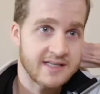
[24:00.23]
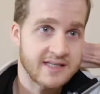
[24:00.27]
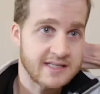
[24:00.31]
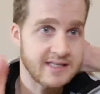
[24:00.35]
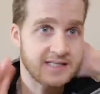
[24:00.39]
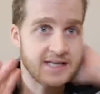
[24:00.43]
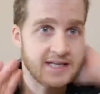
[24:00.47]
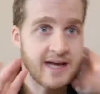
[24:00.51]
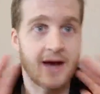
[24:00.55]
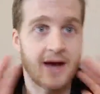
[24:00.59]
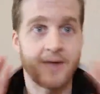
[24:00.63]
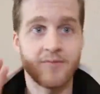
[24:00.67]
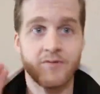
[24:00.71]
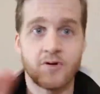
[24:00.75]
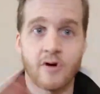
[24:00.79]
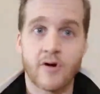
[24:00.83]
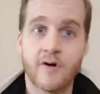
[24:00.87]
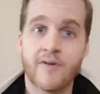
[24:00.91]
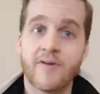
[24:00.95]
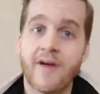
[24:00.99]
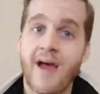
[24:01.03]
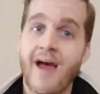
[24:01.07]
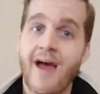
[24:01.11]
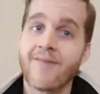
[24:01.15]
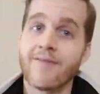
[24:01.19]
As I say, I've got
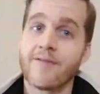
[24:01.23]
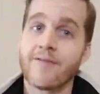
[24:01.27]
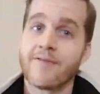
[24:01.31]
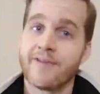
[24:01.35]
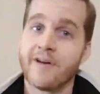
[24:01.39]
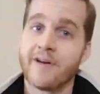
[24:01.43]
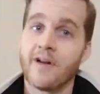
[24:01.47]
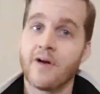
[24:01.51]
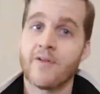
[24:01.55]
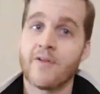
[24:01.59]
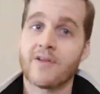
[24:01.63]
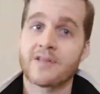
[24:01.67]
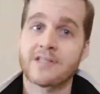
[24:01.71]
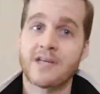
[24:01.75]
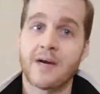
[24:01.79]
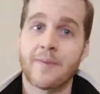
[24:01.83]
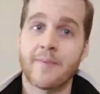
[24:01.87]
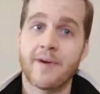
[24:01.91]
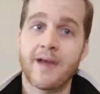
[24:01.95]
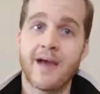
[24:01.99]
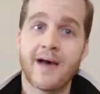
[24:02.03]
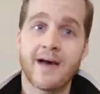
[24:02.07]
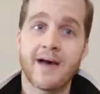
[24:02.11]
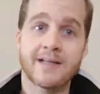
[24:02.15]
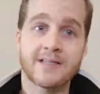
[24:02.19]
to have a video that's
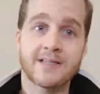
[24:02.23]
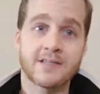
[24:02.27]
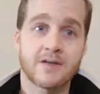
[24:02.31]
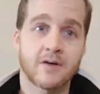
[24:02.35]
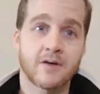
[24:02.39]
coming out